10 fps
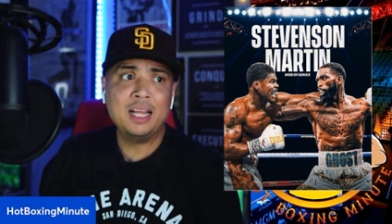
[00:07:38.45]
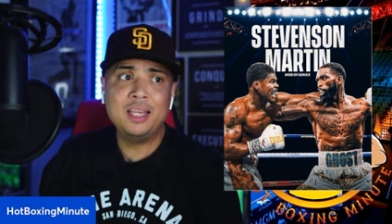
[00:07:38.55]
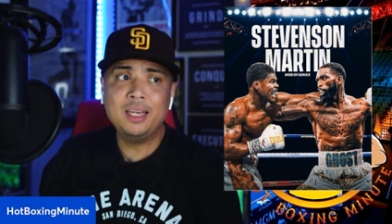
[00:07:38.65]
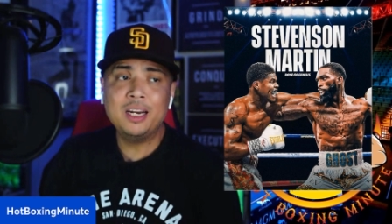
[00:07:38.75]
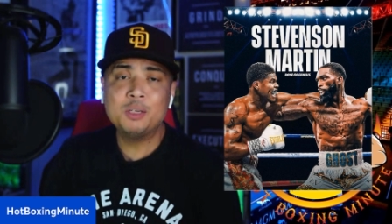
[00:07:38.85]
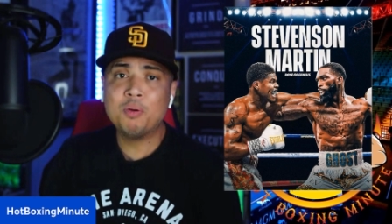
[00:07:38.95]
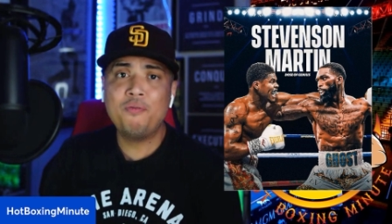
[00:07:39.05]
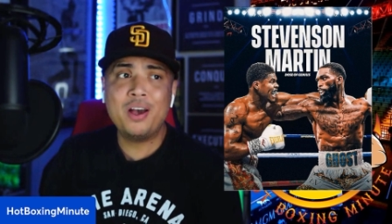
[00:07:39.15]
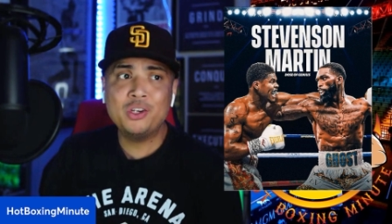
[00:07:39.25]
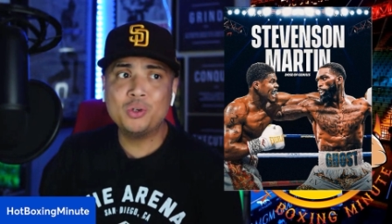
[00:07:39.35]
think in his
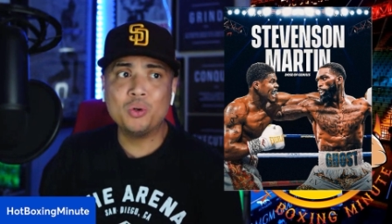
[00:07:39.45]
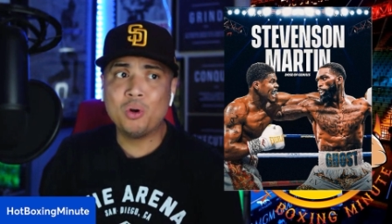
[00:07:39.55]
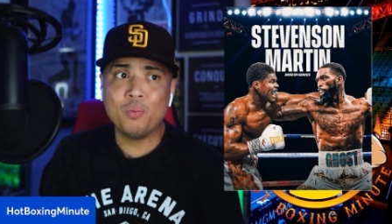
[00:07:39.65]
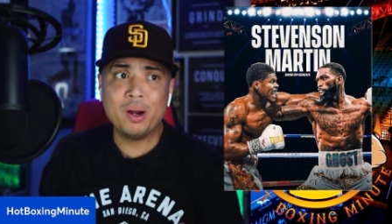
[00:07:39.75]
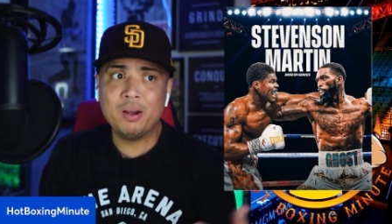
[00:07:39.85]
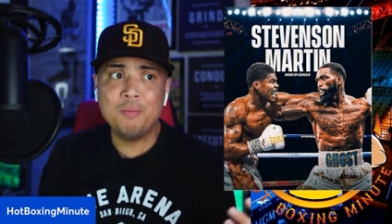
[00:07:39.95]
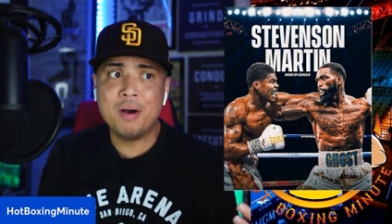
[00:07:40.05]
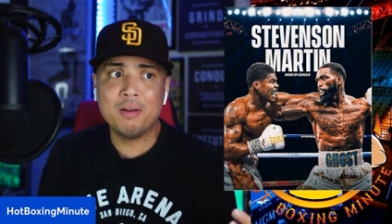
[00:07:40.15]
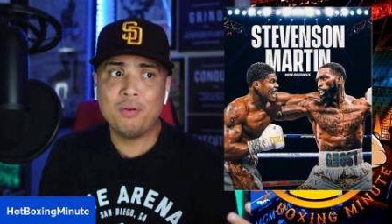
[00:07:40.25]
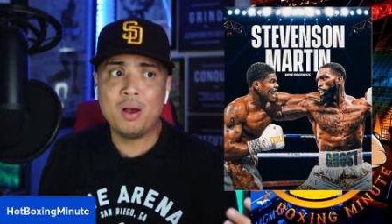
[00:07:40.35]
professional career, he might
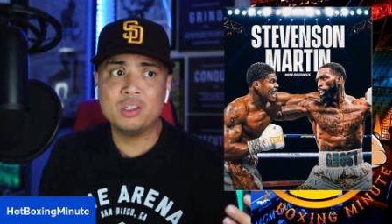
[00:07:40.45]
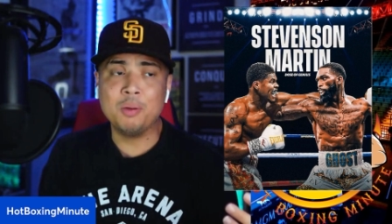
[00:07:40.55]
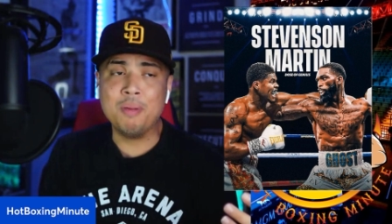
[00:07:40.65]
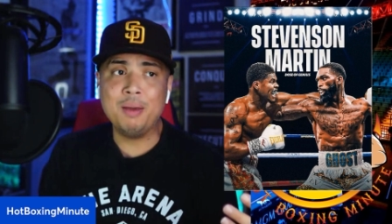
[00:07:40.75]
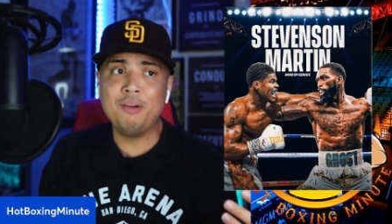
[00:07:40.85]
have lost maybe